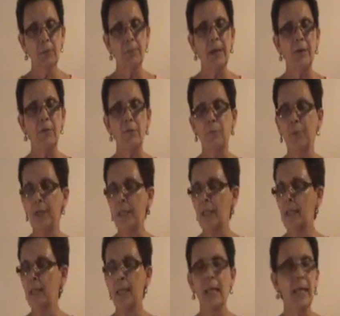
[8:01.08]
amount of
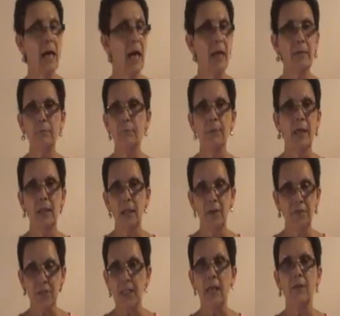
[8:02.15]
money, not my
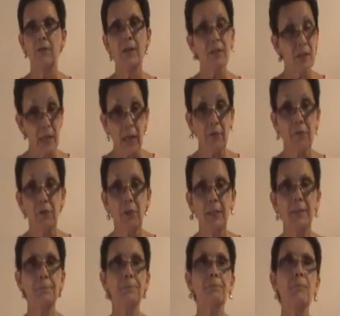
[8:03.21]
life savings,
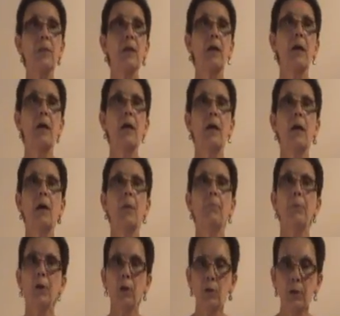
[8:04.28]
thankfully,
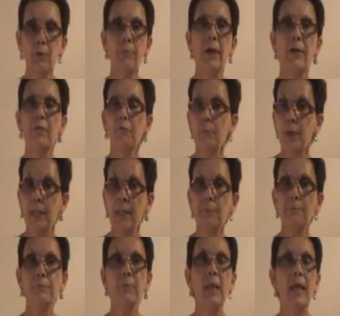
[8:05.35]
but a good amount of
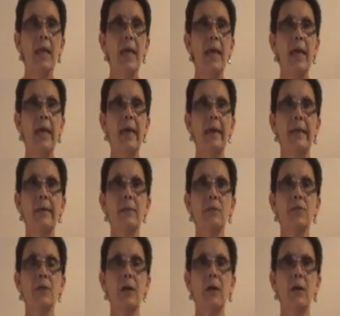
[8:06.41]
money.
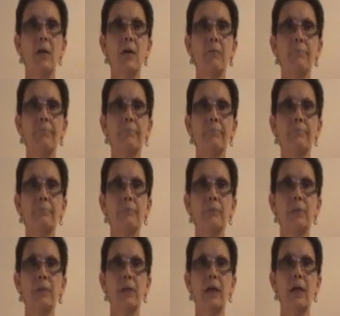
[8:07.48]
And
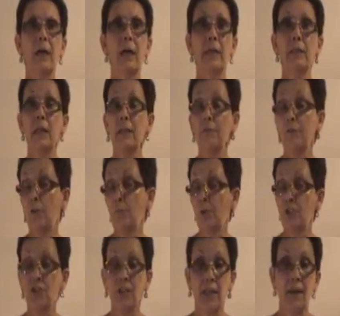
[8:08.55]
I'd like very
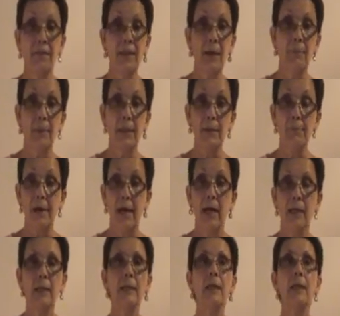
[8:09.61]
much to get that money
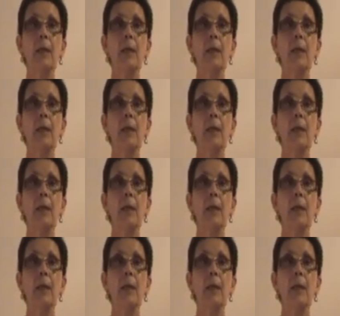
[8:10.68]
back.